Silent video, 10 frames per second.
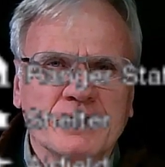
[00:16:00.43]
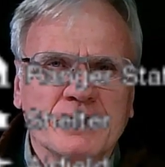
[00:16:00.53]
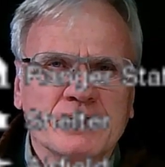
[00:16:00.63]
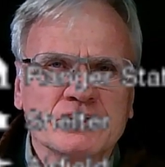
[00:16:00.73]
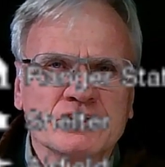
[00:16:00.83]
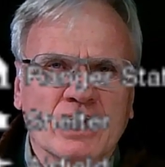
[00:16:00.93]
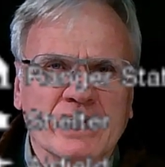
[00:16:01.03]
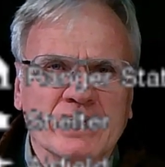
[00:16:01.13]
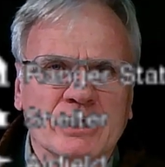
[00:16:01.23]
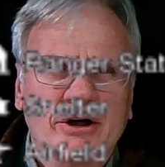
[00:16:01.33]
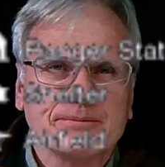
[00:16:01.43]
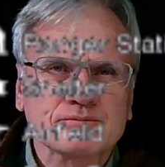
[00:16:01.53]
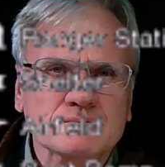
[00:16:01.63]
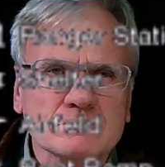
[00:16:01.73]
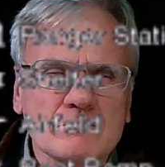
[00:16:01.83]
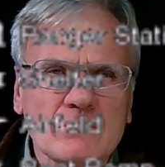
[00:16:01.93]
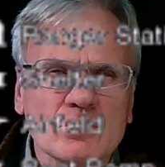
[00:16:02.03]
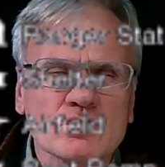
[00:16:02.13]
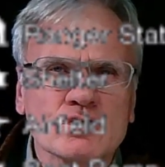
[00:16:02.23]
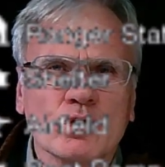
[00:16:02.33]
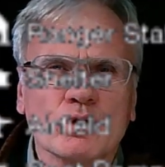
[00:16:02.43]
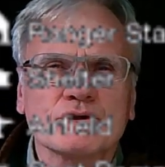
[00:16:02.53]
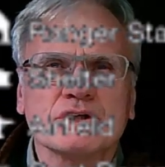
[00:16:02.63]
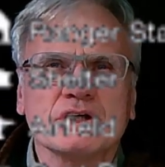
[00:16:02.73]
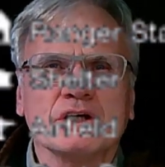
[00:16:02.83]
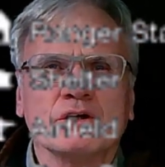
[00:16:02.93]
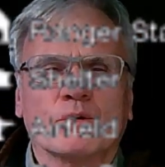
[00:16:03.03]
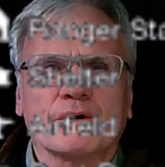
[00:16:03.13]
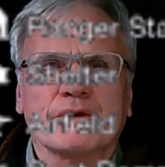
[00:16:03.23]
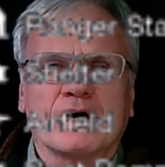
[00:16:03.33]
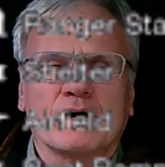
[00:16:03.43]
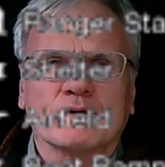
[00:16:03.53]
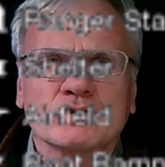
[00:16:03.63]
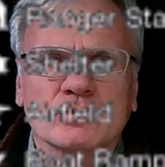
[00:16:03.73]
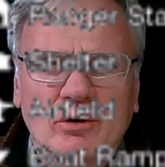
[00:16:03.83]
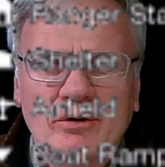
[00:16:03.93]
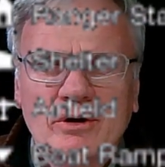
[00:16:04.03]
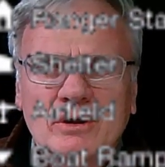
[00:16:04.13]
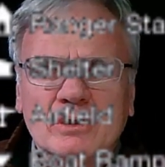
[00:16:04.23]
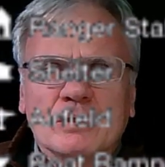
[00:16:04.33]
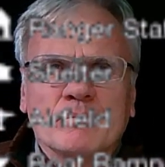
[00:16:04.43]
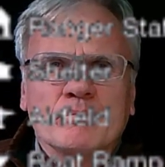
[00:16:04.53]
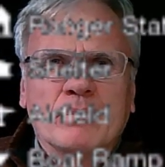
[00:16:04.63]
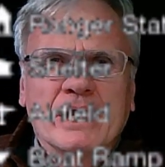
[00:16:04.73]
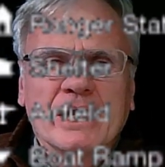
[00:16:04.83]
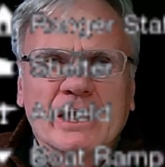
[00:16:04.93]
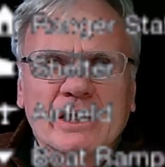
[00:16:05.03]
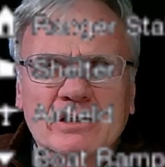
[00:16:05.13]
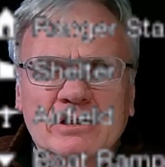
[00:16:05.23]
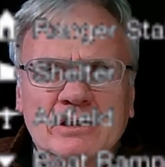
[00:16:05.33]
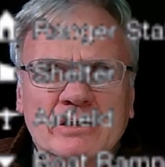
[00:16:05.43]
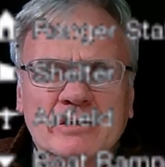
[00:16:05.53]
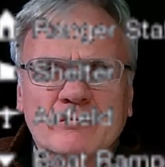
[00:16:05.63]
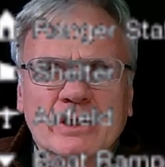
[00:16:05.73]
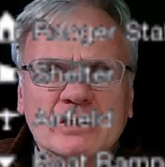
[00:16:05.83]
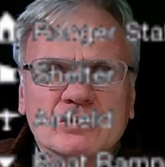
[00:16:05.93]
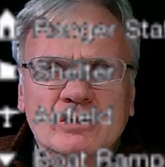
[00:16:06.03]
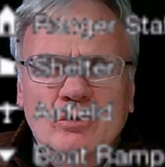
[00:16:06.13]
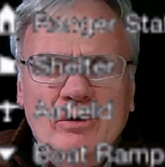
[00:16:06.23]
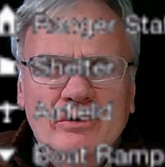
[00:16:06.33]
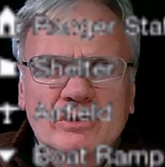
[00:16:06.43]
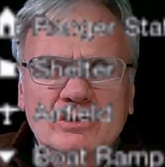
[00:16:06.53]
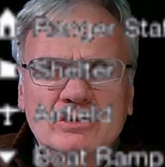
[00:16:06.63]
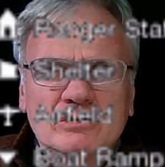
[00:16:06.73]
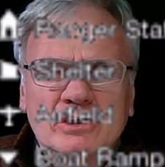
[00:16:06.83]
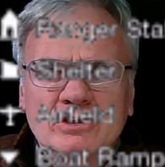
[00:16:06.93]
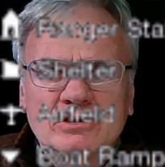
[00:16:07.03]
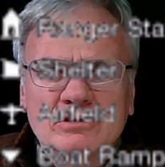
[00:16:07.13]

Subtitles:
sign here shows the north arrow, so by convention north is